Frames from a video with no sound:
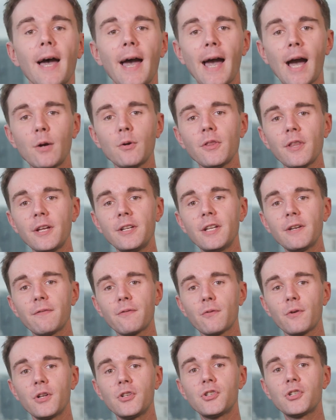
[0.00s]
How do they
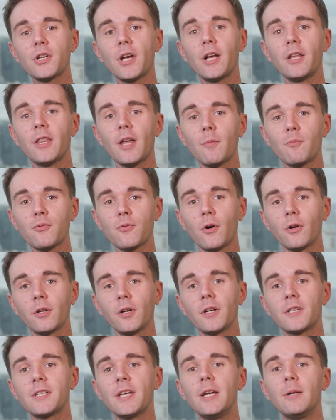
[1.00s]
differentiate their
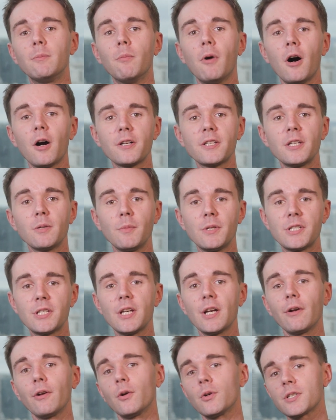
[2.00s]
products in marketing
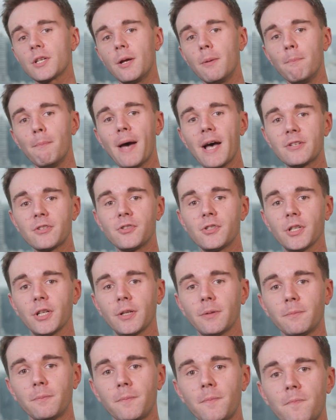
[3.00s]
materials and messaging?